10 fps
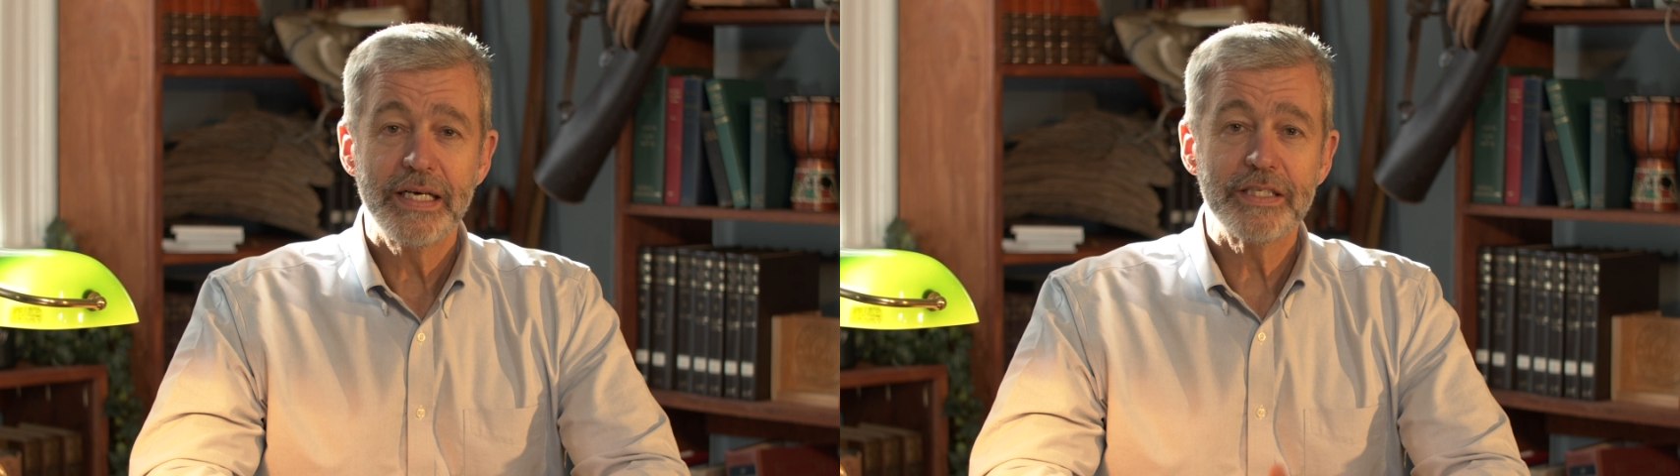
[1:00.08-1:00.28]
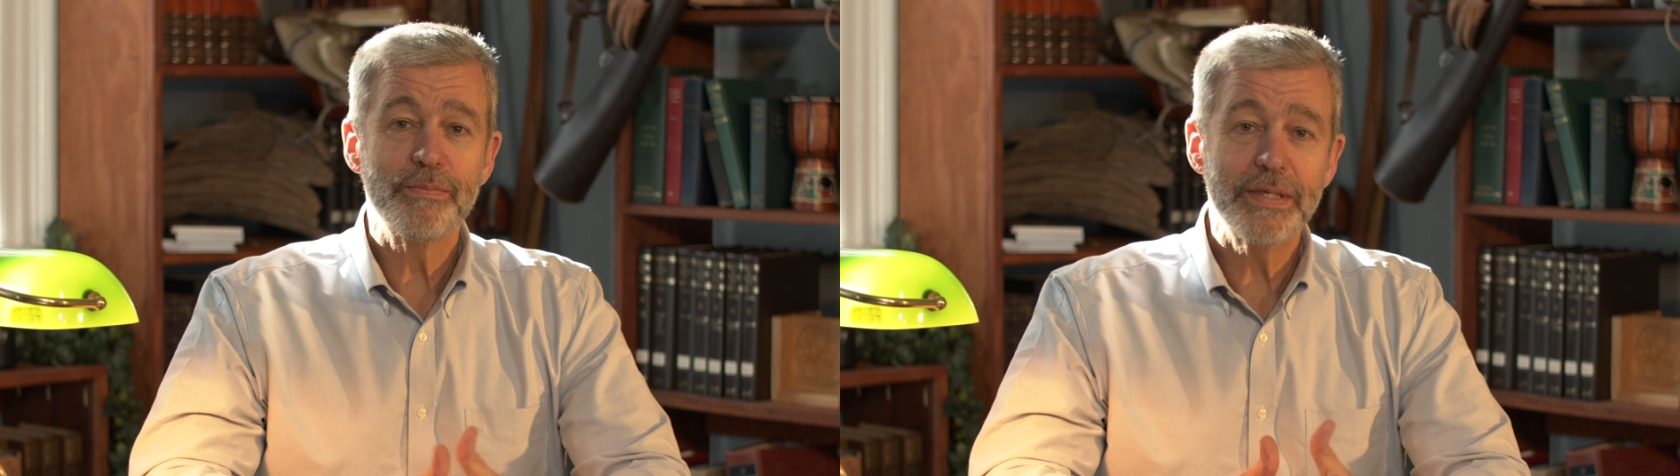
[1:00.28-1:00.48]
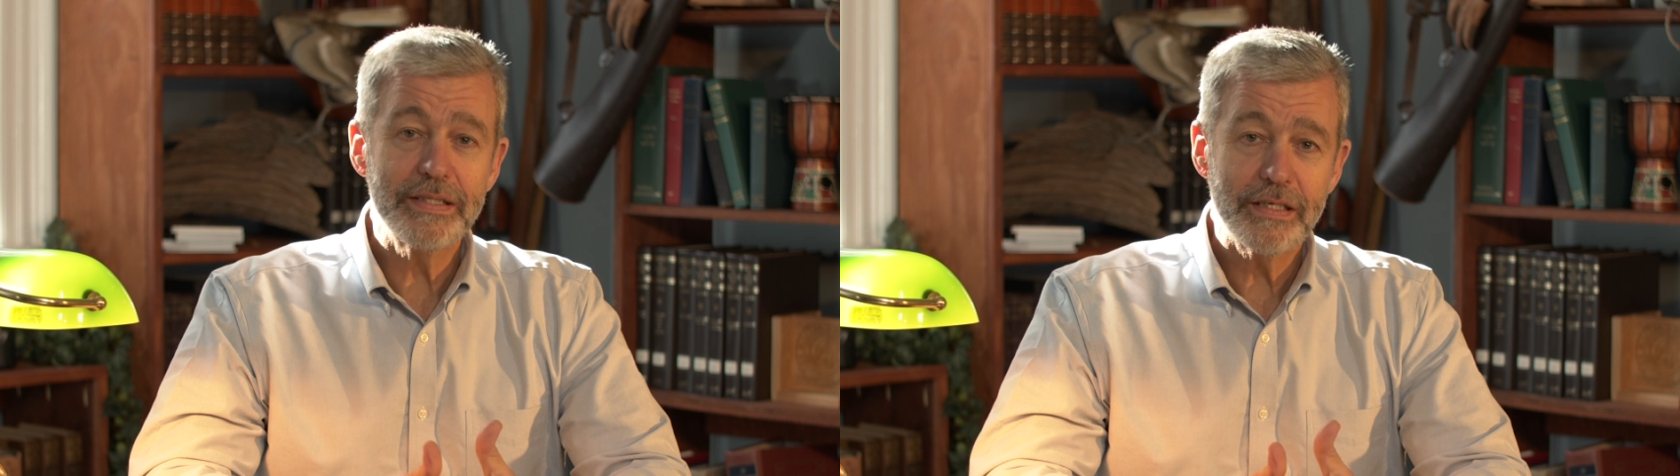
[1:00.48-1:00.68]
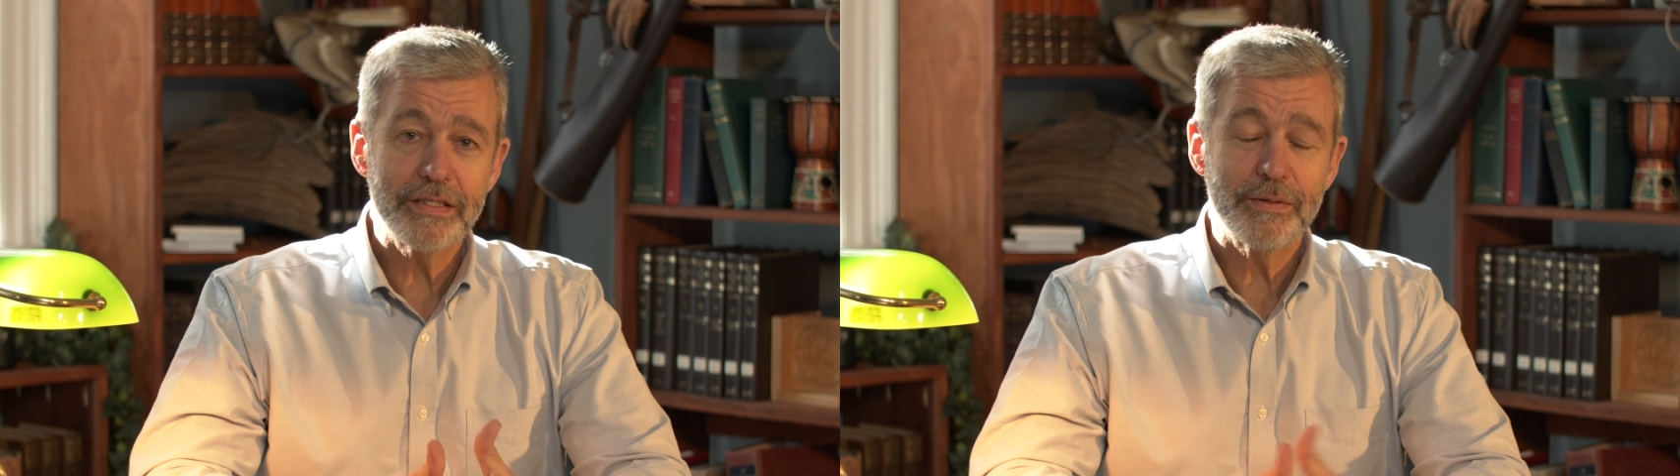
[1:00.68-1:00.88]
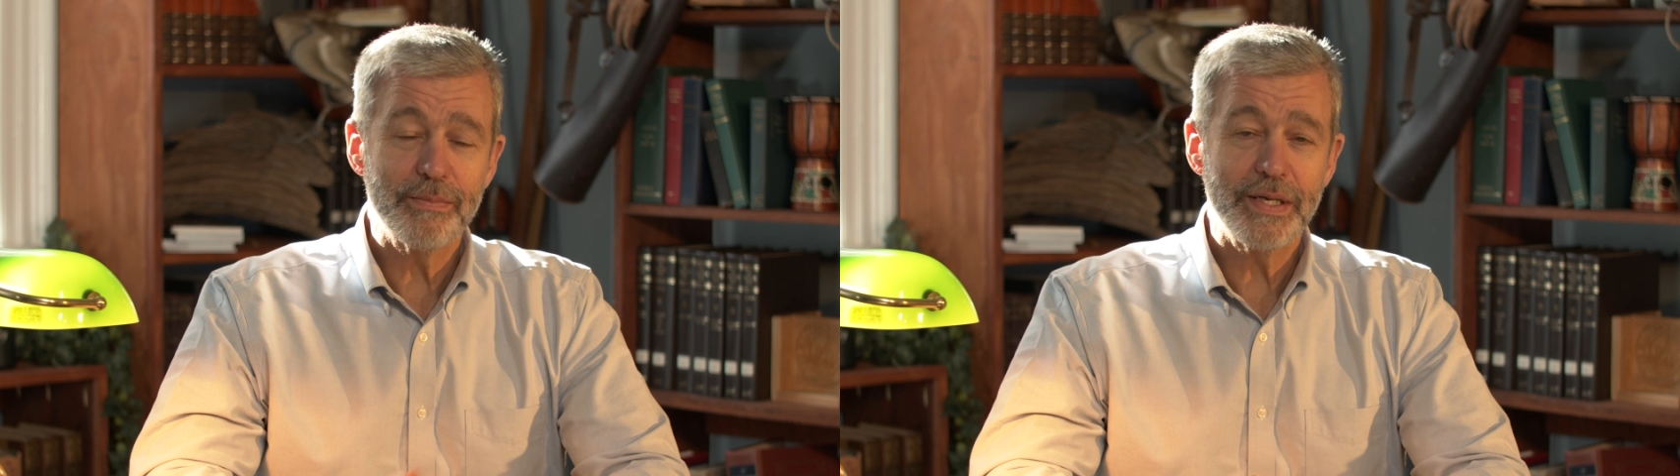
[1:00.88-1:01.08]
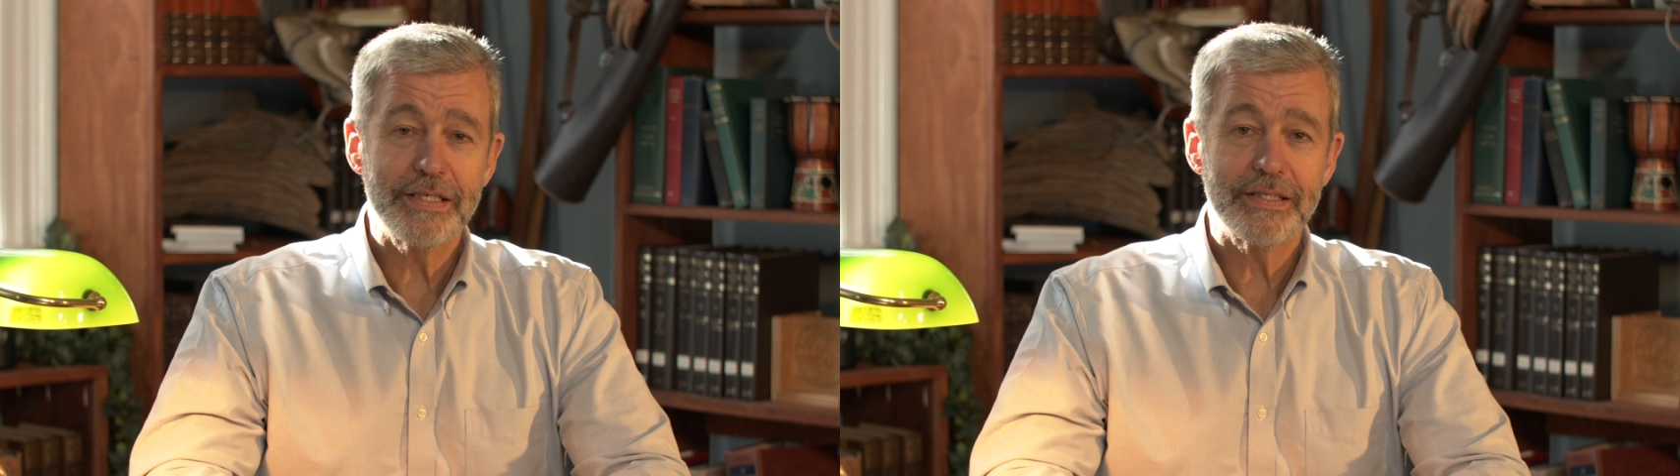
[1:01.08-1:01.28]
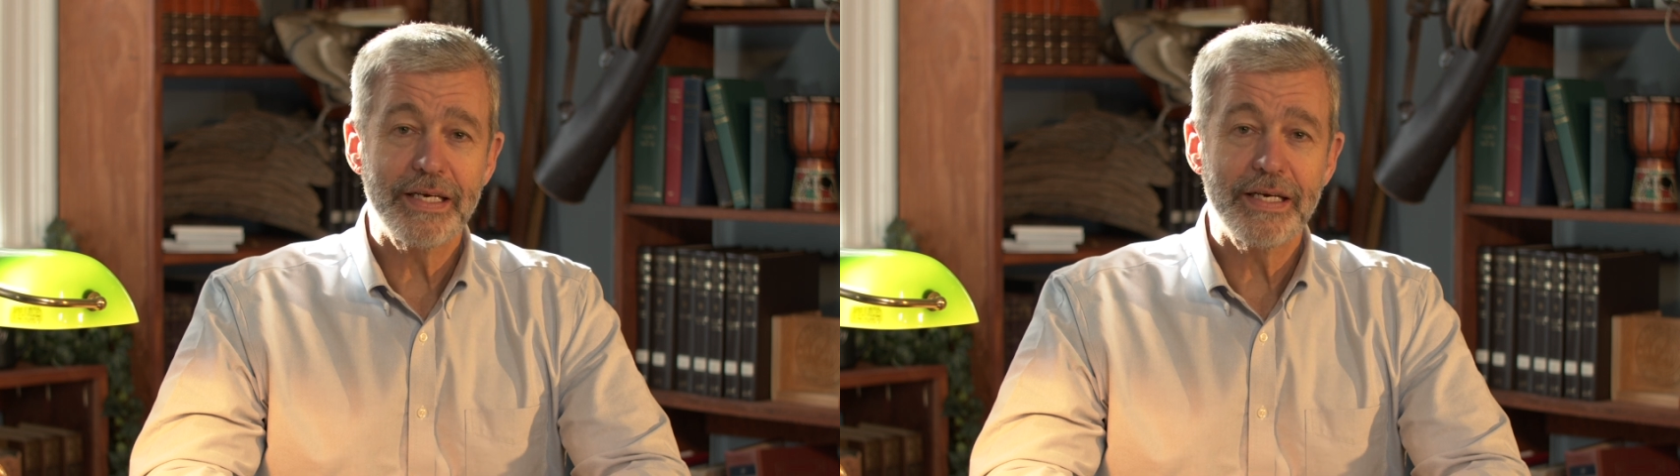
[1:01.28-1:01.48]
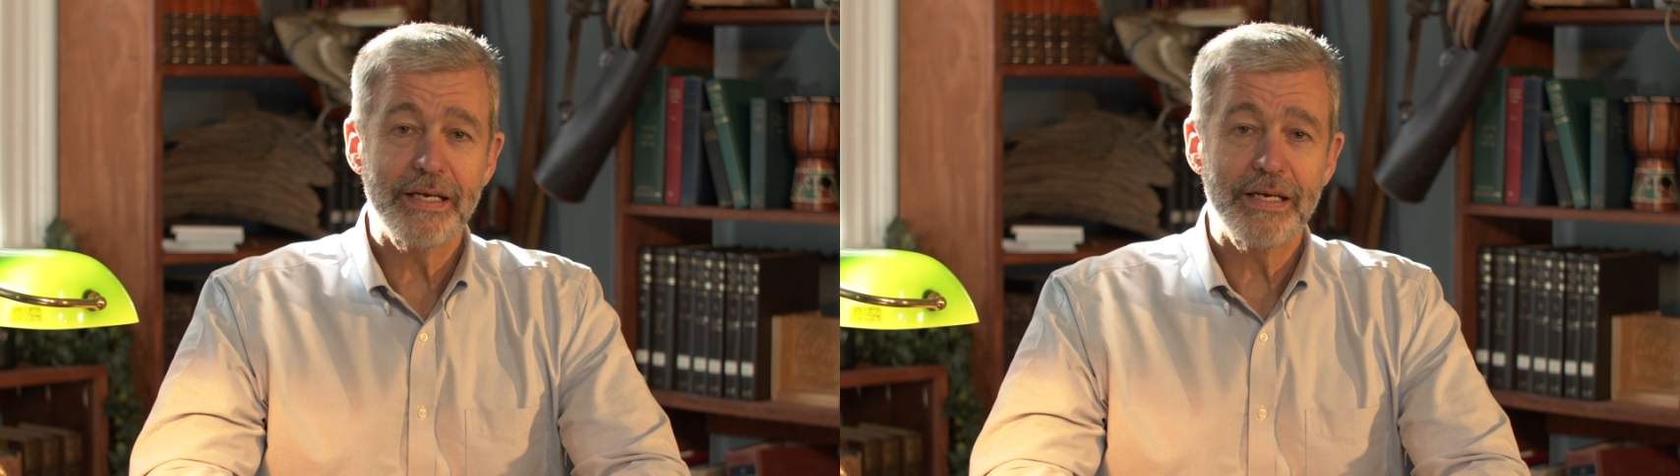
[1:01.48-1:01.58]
it's been such a blessing,